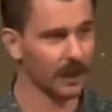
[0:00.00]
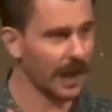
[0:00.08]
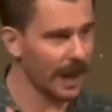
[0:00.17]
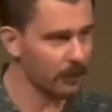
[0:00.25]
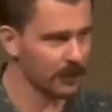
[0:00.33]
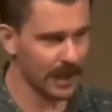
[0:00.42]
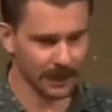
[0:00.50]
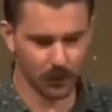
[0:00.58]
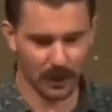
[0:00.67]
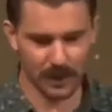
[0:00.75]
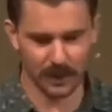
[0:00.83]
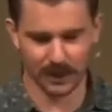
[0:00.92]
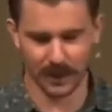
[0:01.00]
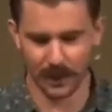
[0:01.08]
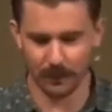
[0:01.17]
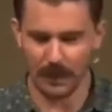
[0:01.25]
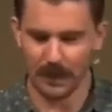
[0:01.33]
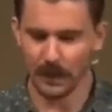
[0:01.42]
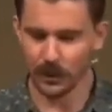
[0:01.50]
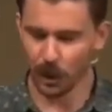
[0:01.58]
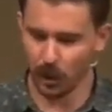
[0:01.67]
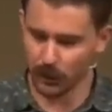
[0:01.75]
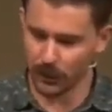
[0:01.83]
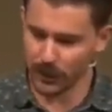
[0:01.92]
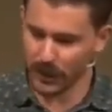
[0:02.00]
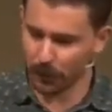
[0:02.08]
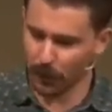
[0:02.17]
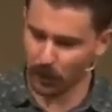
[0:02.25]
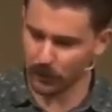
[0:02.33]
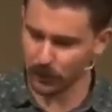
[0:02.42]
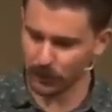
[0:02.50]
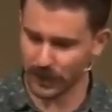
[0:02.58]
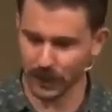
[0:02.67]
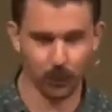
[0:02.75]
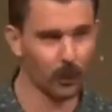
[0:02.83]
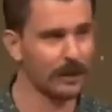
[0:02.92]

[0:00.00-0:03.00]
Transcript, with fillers: the Lamb who takes away the sin, John the Apostle says,